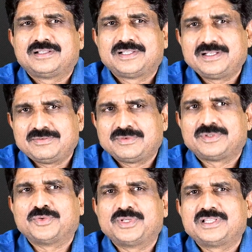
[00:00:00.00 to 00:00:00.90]

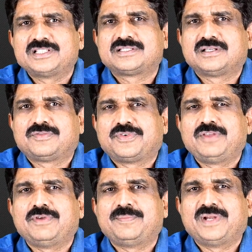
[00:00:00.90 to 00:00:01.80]
Then during this
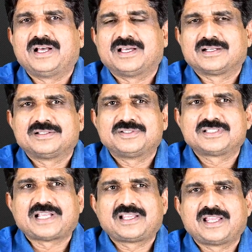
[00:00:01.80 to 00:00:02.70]
free webinar,
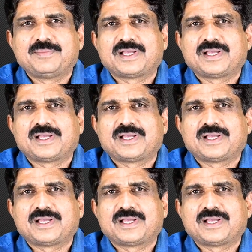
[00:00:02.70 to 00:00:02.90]
just I came